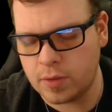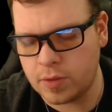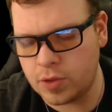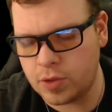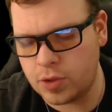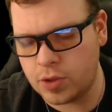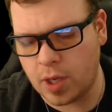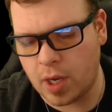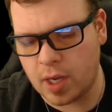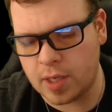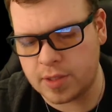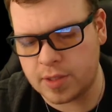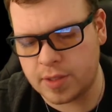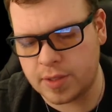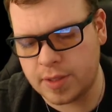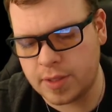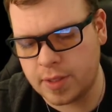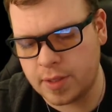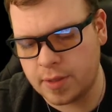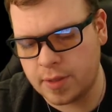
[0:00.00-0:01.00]

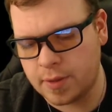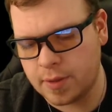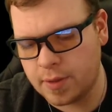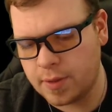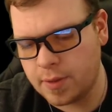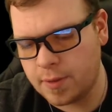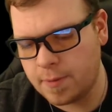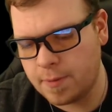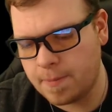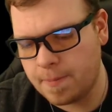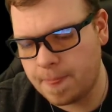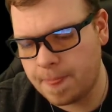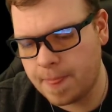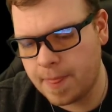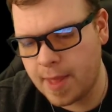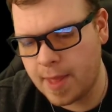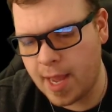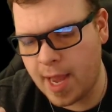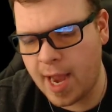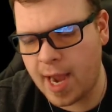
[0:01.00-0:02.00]
just
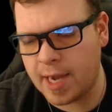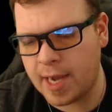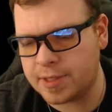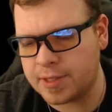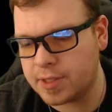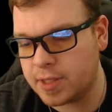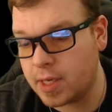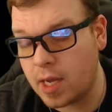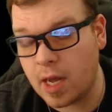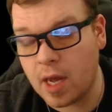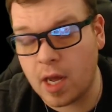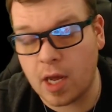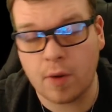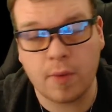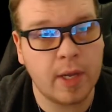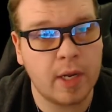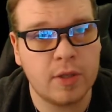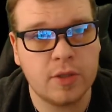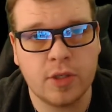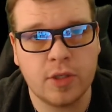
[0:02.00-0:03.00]
ask, how do
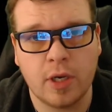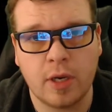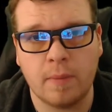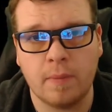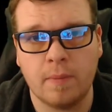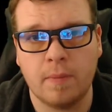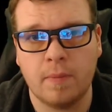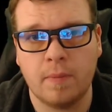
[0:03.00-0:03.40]
I get a job?